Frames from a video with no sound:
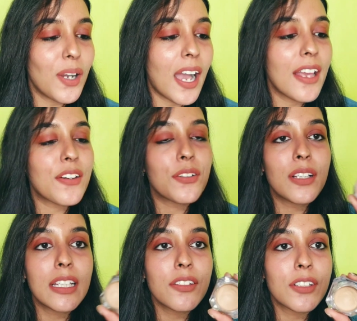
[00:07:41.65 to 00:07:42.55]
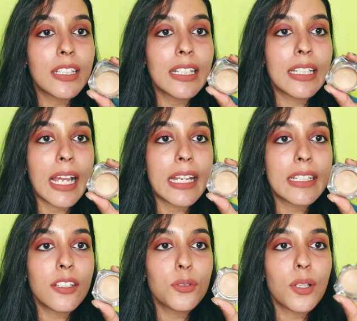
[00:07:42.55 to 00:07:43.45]
I really really
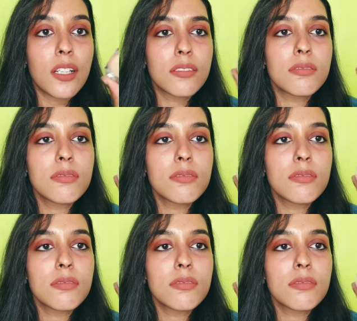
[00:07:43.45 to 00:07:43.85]
liked it you can